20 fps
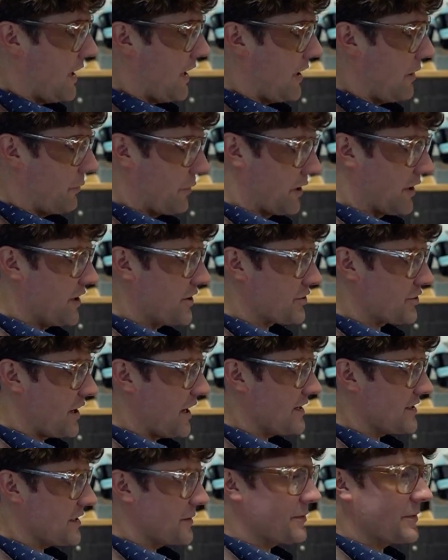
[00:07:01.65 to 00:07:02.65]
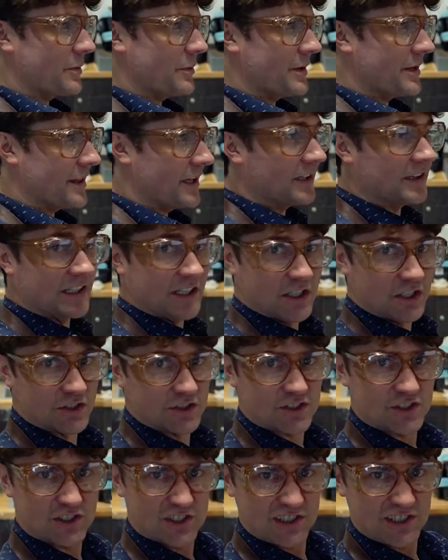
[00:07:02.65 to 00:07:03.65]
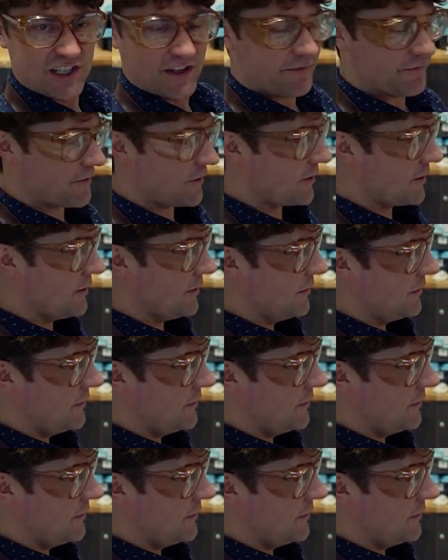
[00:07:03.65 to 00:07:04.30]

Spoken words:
we're going to try something with a little stiffer